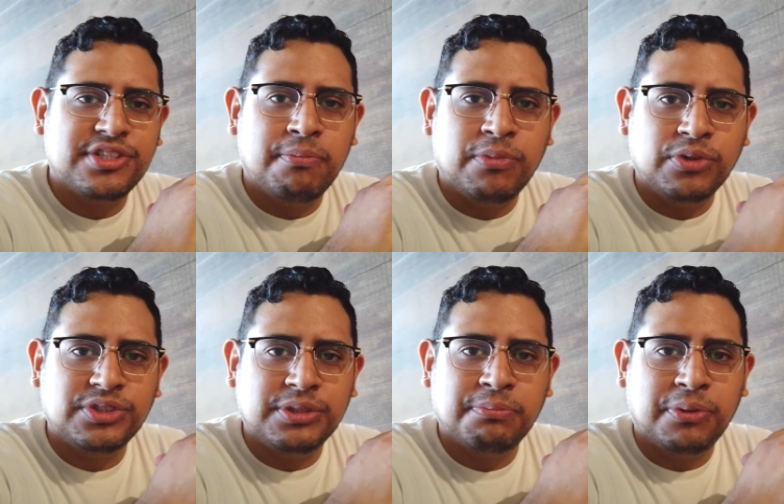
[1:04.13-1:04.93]
is the
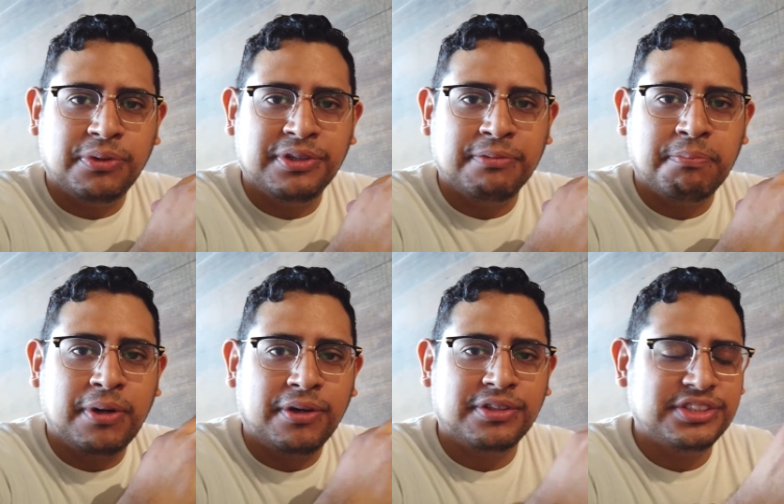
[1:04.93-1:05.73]
most important
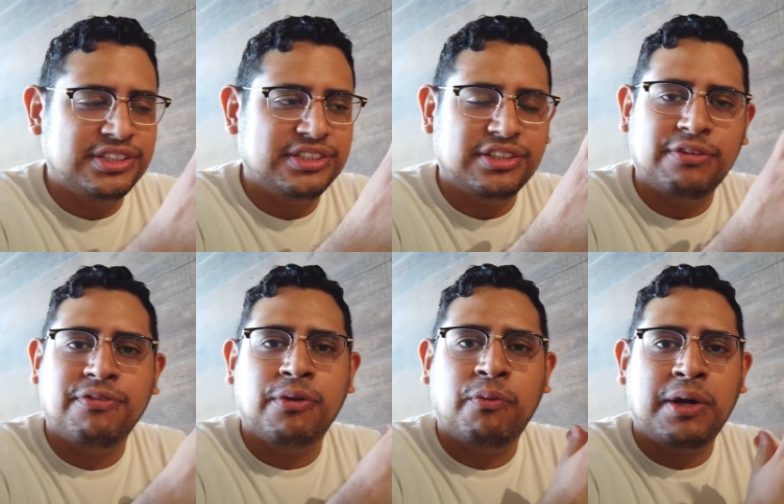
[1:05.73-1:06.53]
part
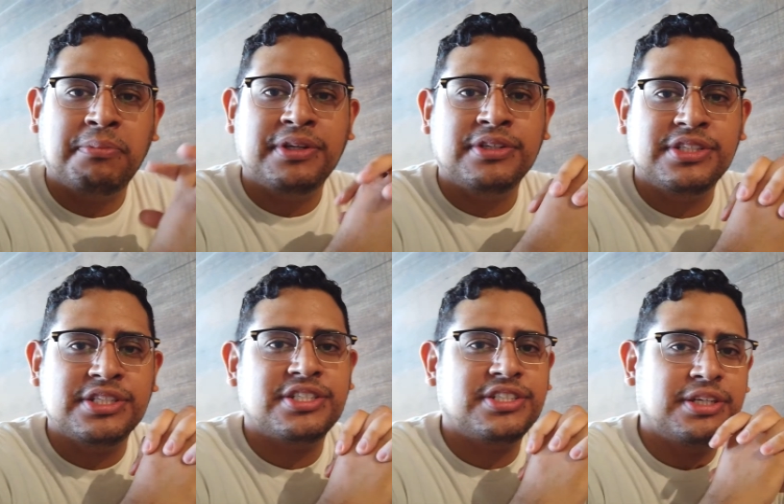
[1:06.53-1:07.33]
of the ramen
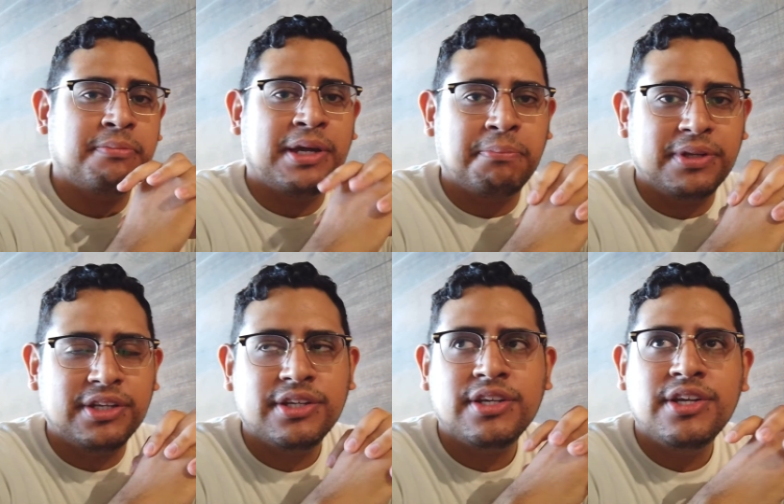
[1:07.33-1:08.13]
dish, in my
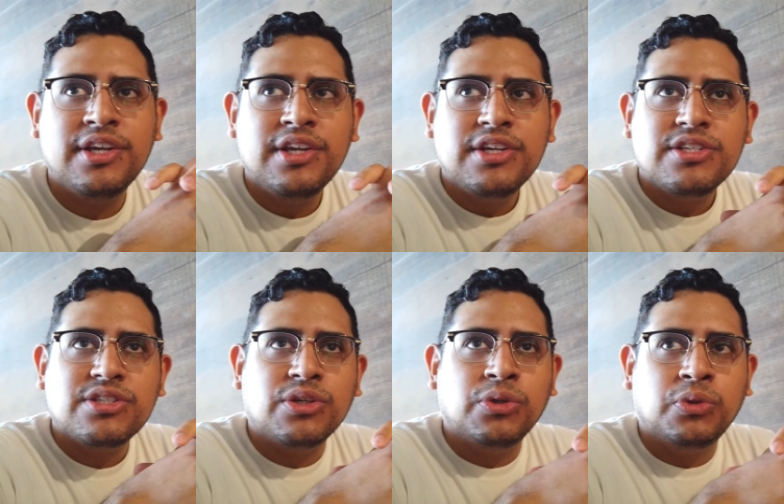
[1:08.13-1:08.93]
opinion.
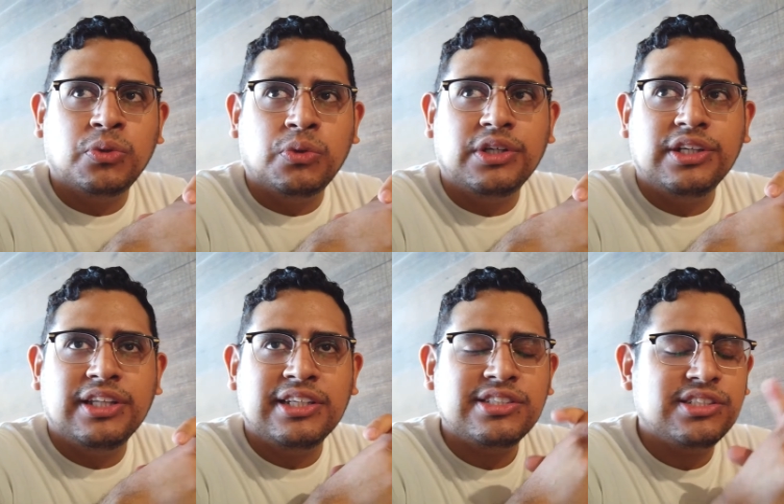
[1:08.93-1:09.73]
So
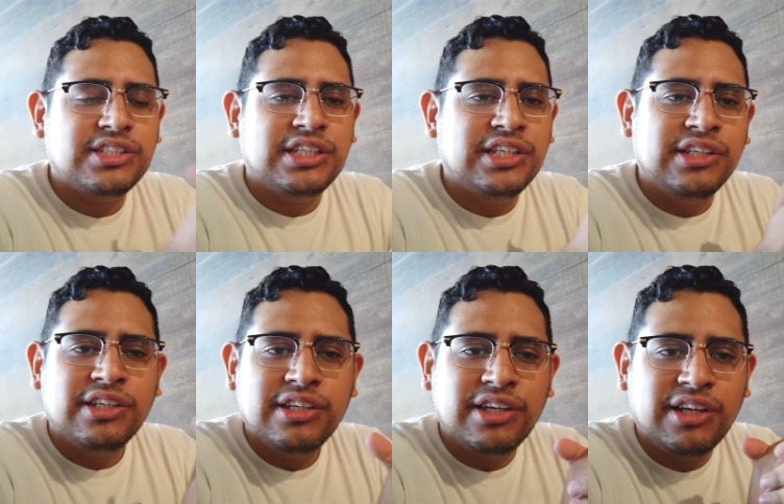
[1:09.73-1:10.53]
let's see
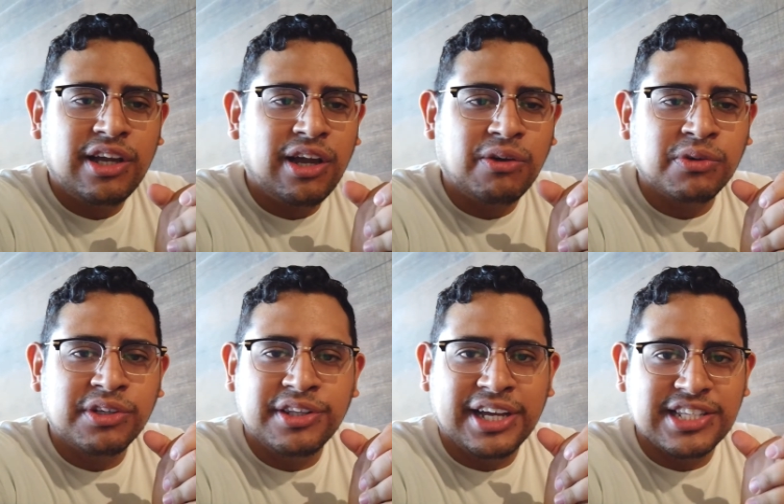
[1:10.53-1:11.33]
how
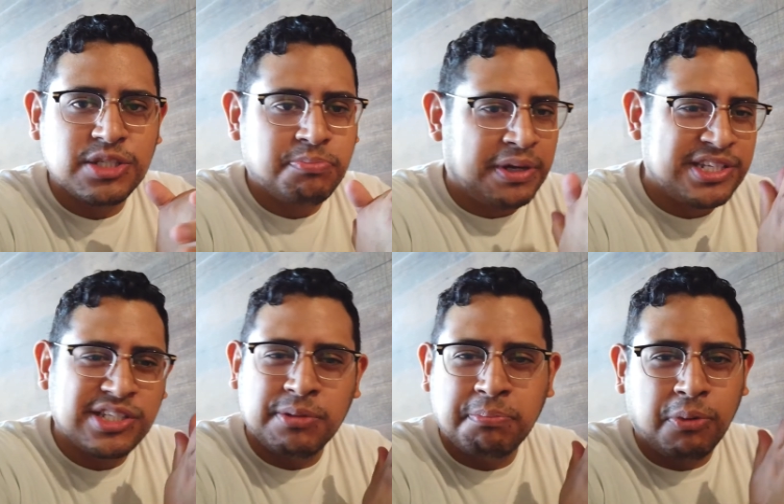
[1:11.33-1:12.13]
good that
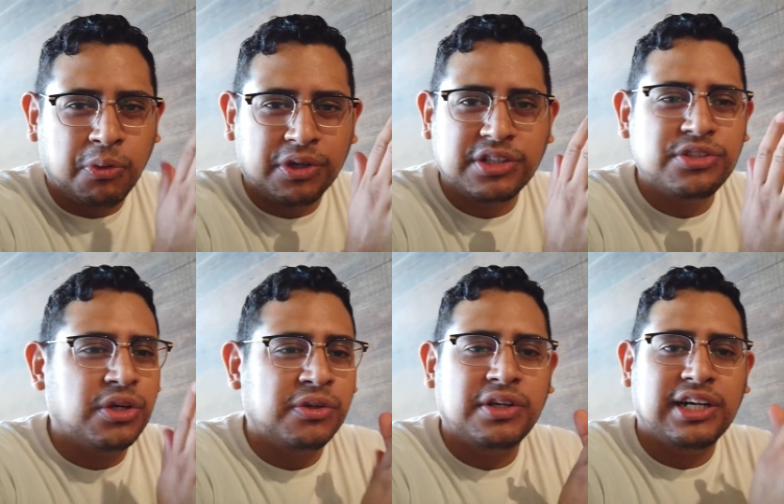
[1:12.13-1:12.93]
spicy pork
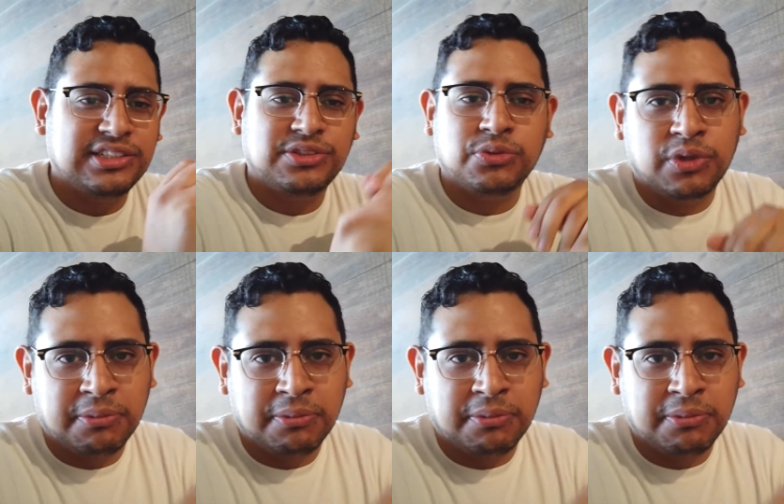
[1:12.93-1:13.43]
tonkatsu